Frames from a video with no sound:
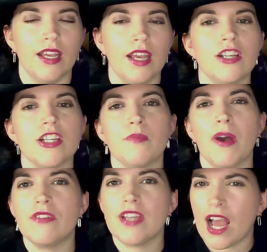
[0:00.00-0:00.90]
She's
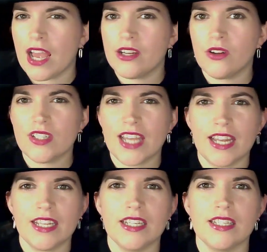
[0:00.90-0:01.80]
about 9 or
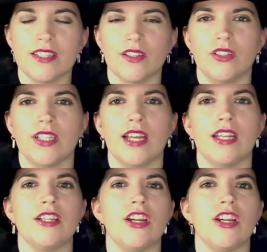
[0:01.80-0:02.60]
10 years old and